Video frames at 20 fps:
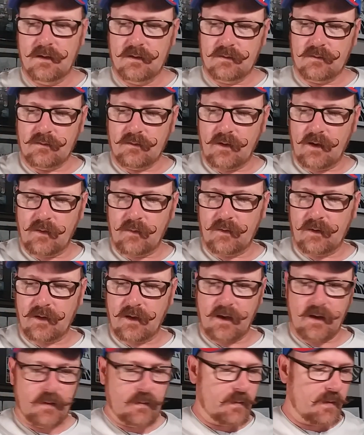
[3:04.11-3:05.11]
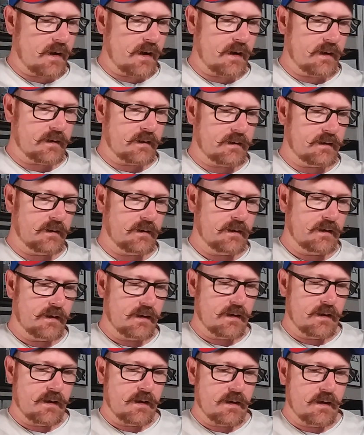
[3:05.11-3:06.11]
So that one came back.
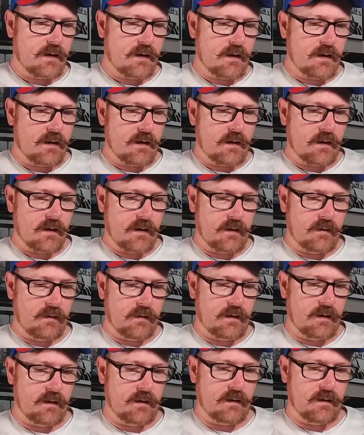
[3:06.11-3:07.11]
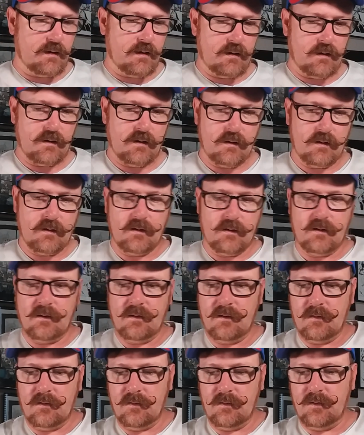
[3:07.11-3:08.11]
And then
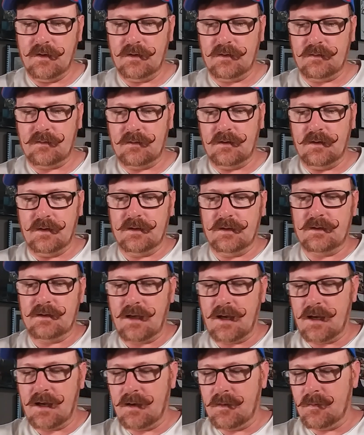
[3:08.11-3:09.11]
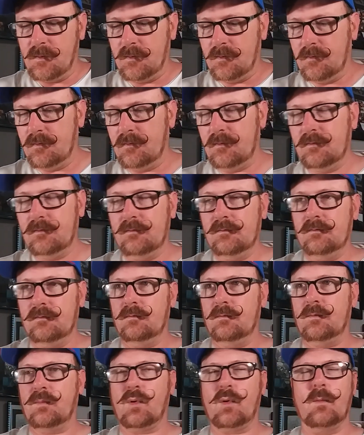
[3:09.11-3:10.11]
this the same
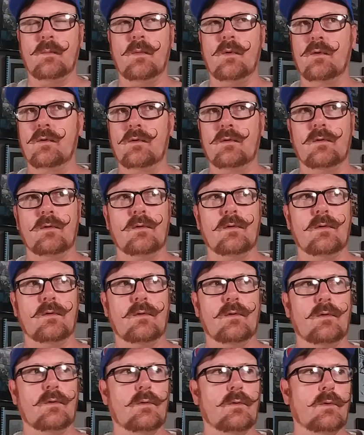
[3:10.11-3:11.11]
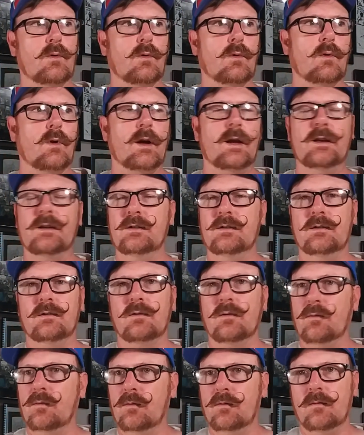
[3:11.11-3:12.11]
promoter or
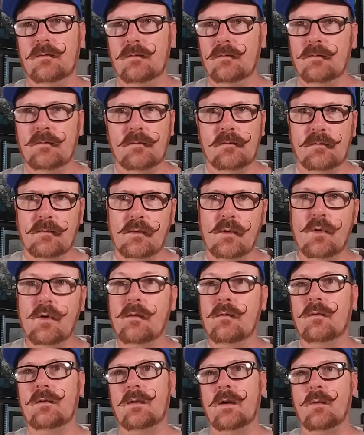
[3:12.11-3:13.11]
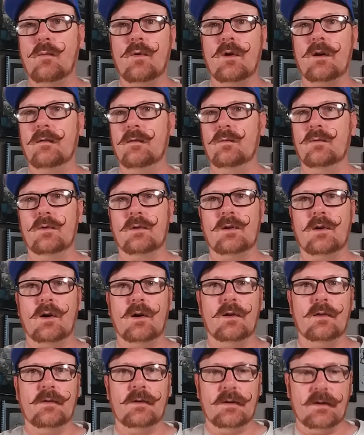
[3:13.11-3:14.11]
agent or whoever, uh, whatever you want to
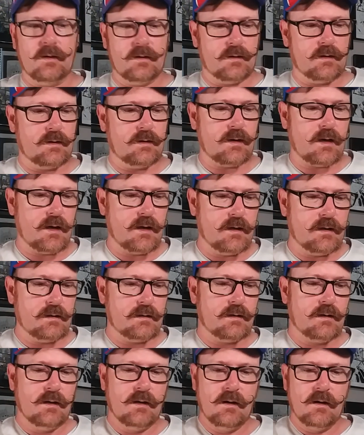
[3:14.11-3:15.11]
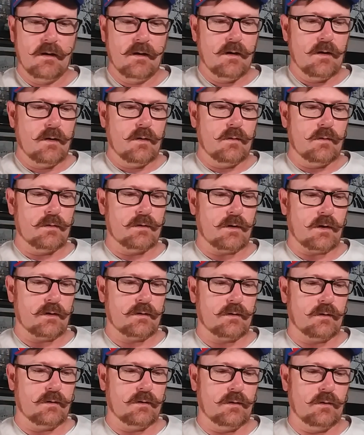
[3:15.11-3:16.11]
call it that does the signings, was
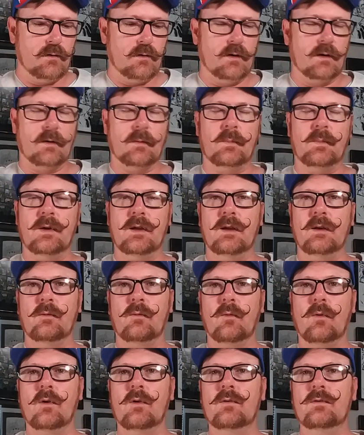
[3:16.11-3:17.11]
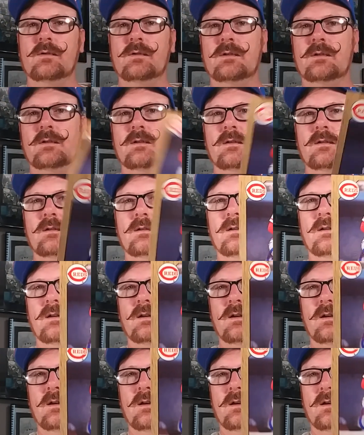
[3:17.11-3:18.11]
also doing Pete Rose.
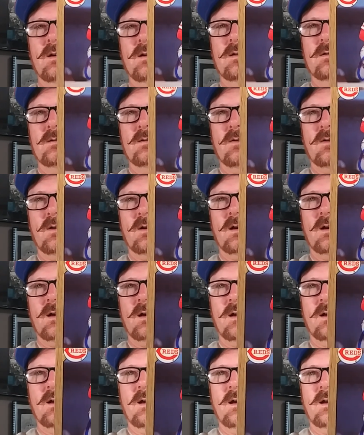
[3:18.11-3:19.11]
So I got